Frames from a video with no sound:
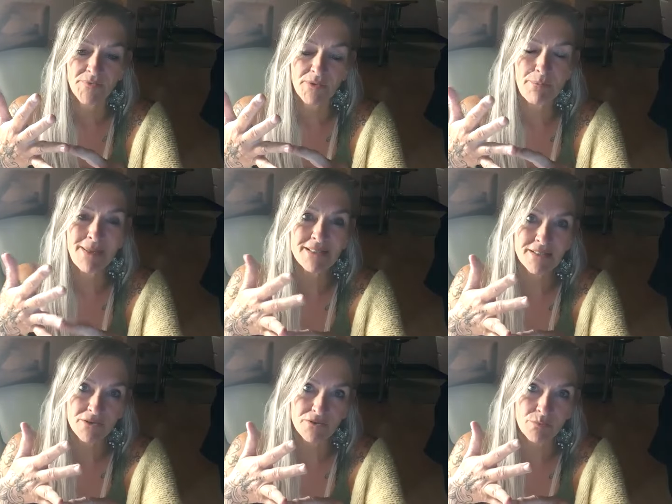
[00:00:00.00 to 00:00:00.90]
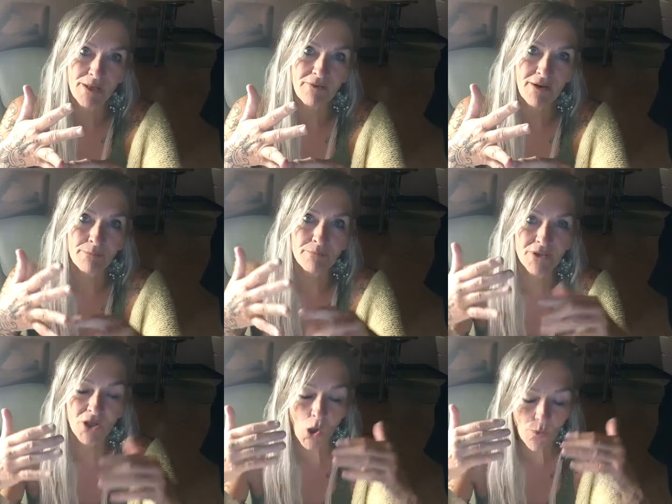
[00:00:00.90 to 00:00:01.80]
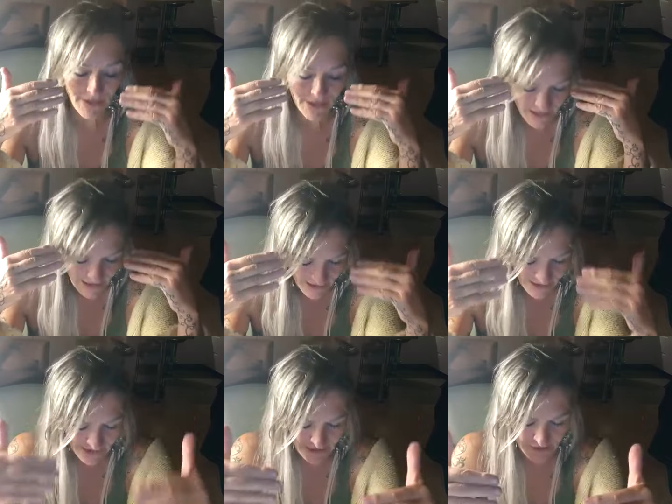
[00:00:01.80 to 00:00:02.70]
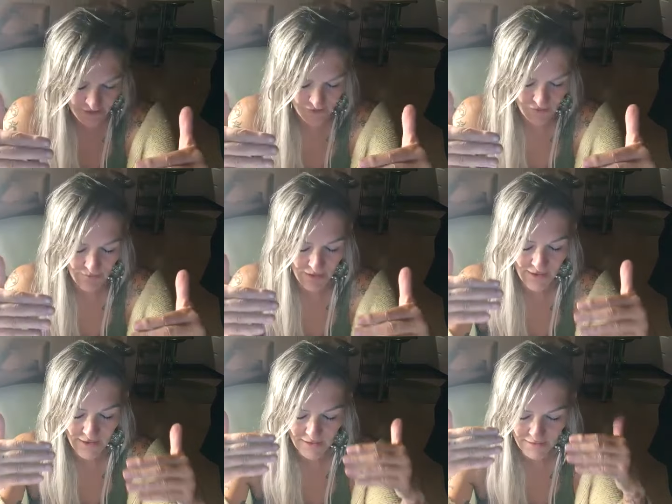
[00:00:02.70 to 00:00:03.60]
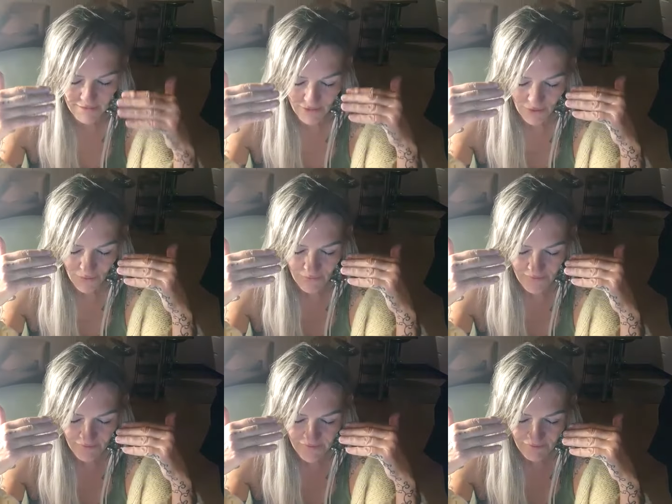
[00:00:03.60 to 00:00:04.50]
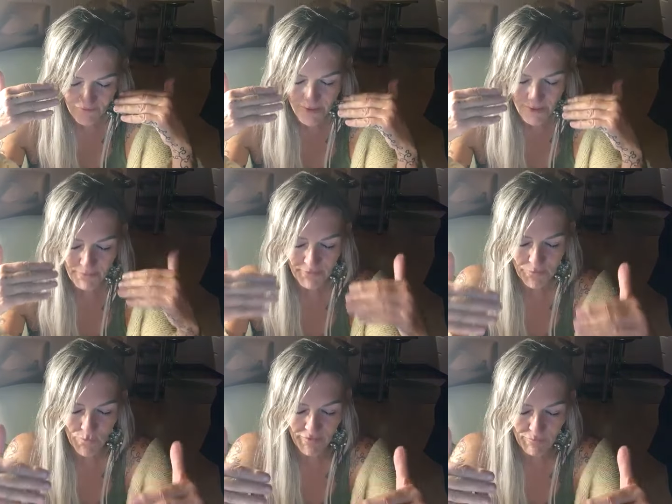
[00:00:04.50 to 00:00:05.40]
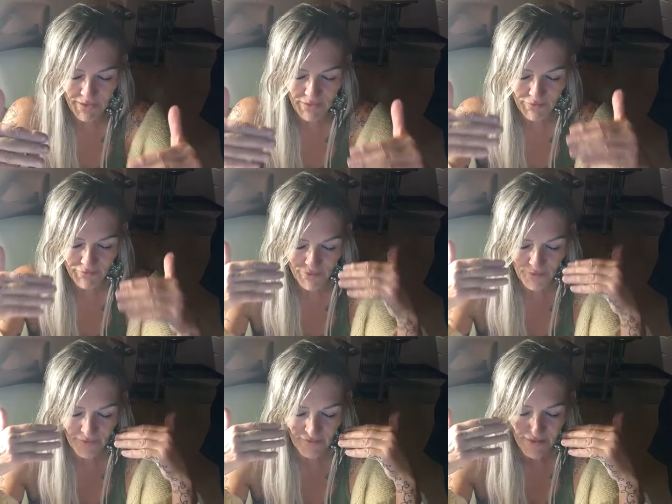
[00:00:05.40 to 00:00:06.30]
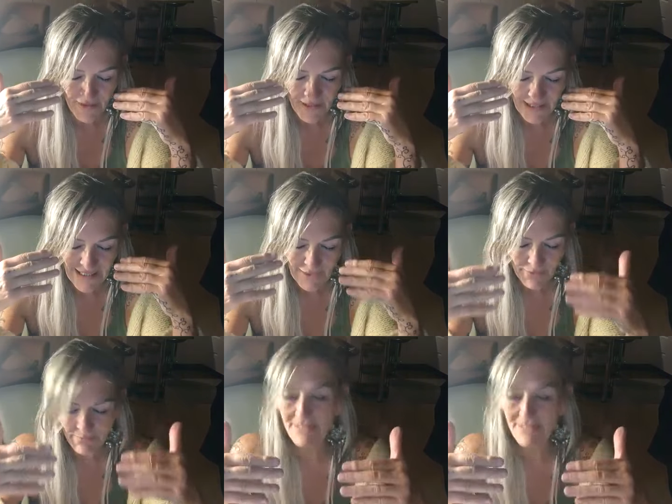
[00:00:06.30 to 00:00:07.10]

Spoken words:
mental, where I'm going in to my, to remembering what I've been through and allowing